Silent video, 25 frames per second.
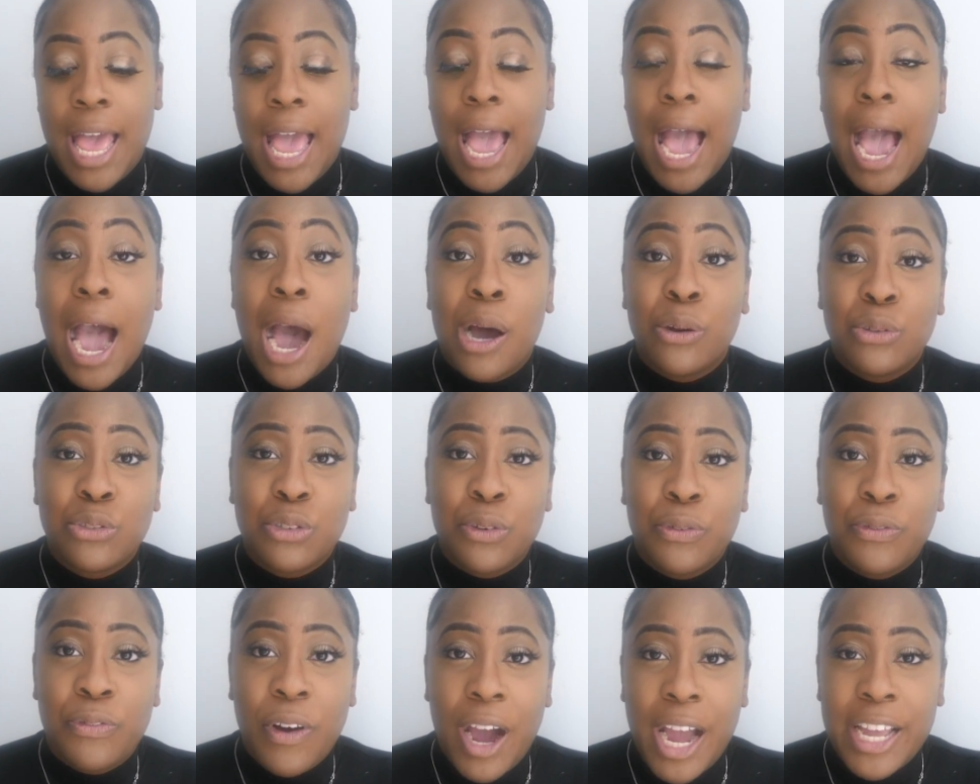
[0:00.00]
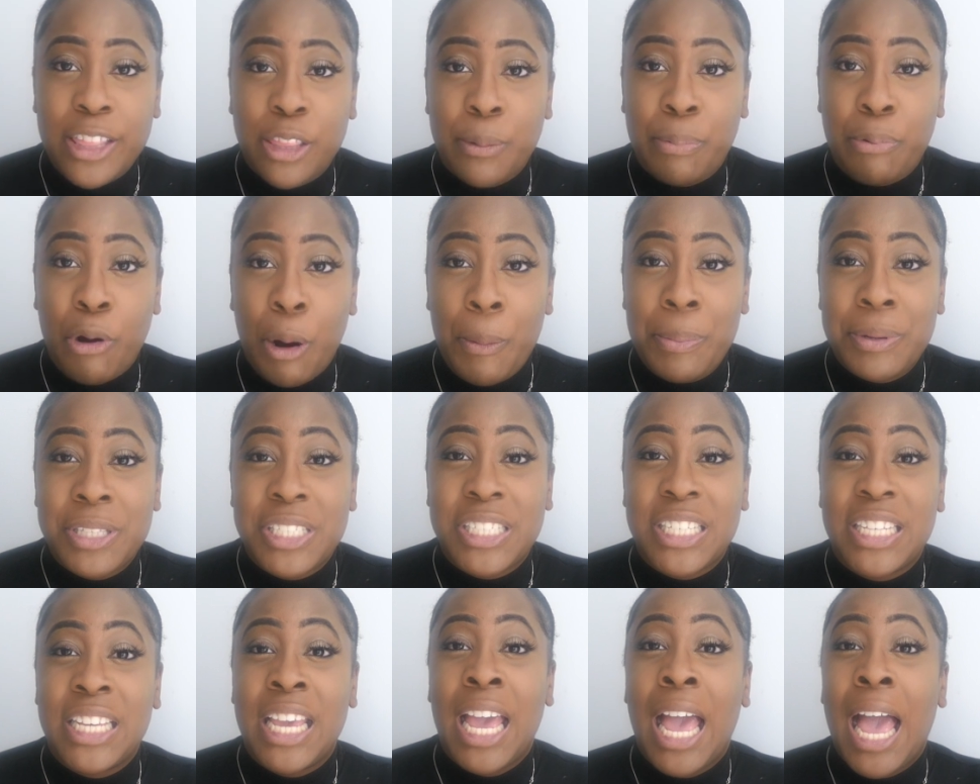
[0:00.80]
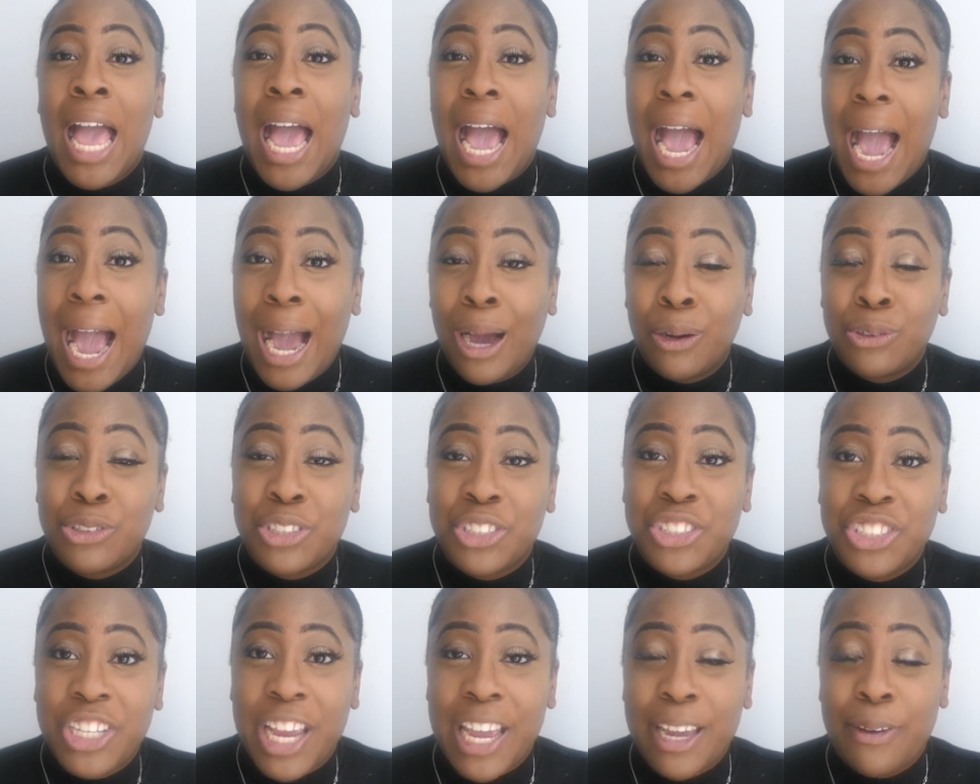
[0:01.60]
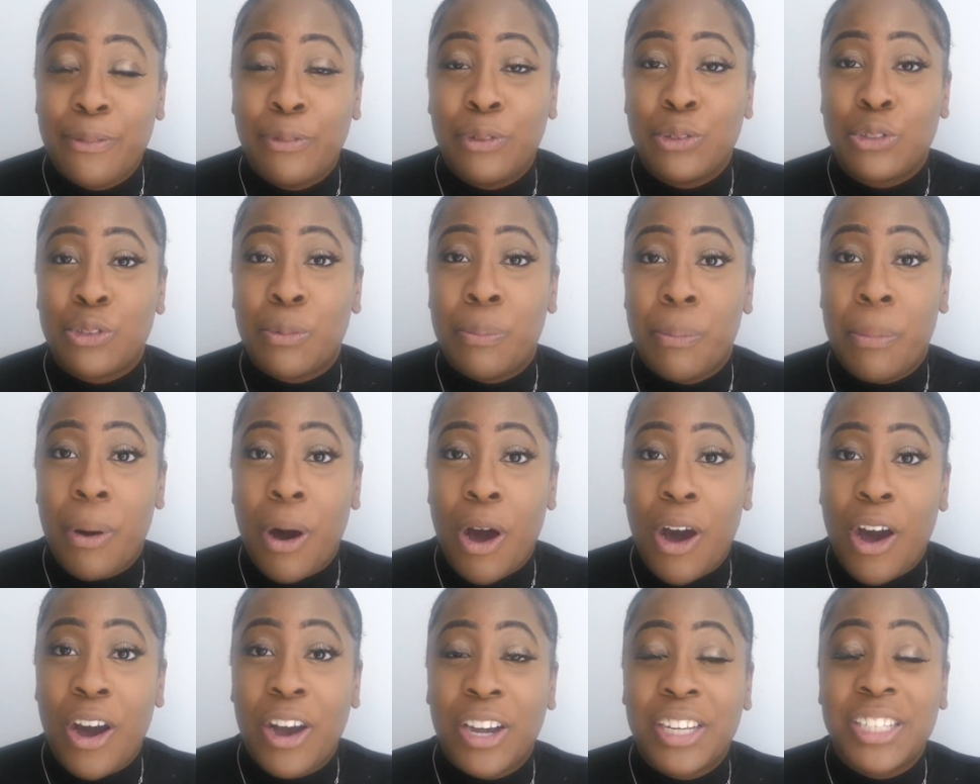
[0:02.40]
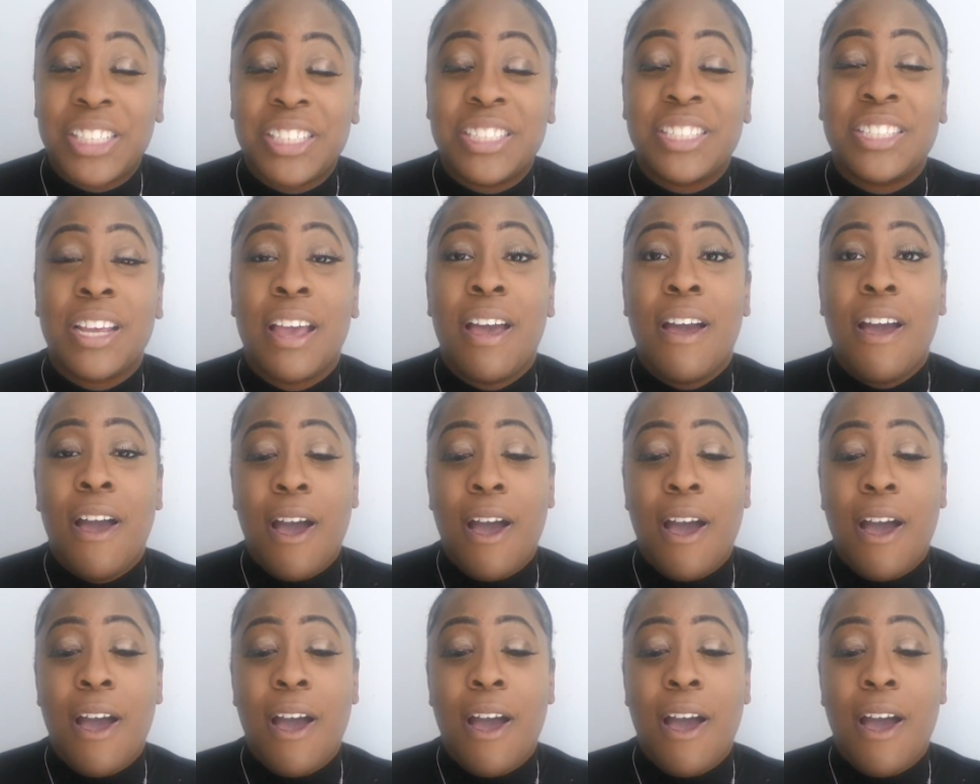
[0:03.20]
how to find the property, how to check for demand,